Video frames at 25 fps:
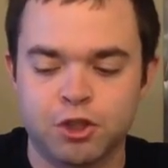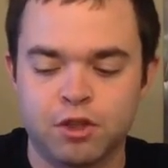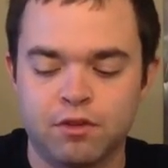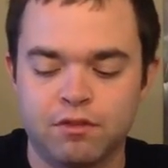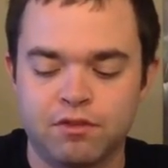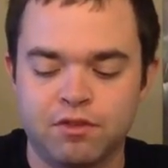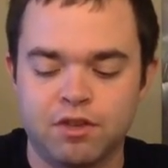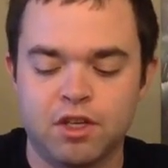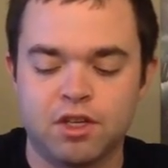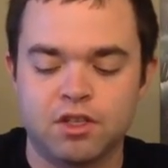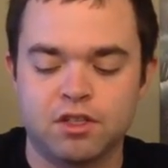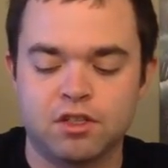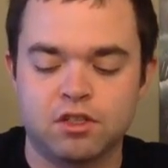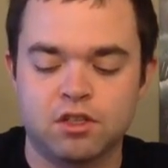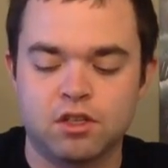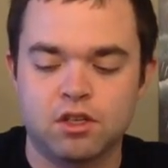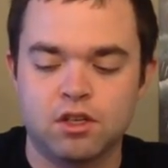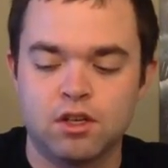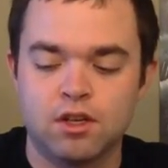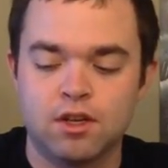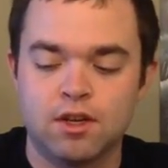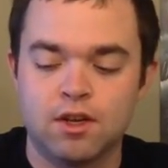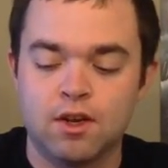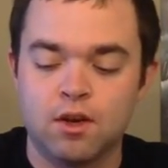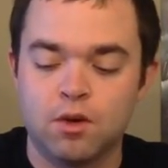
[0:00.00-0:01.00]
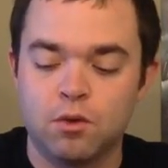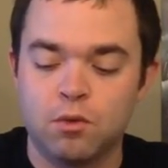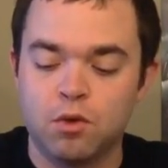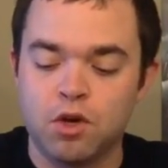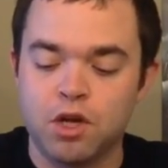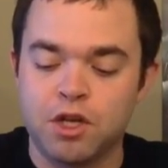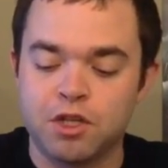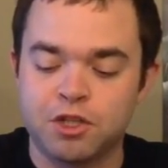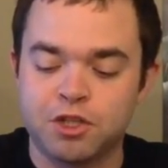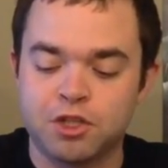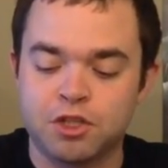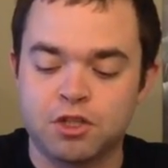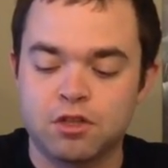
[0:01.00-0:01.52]
of this,
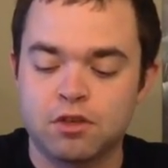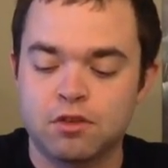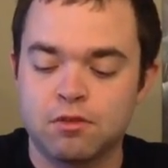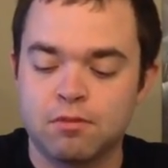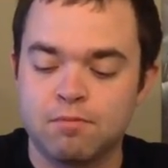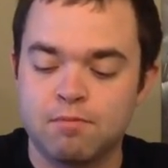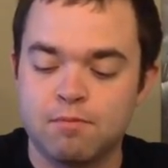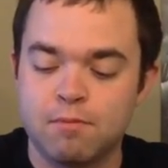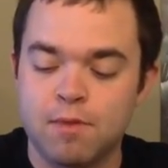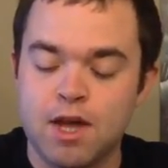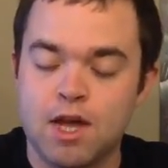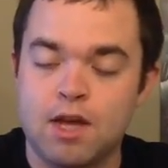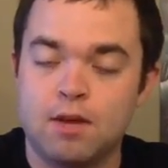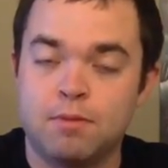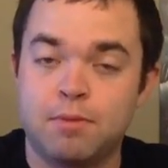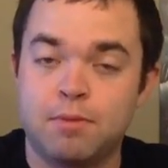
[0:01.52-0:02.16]
which may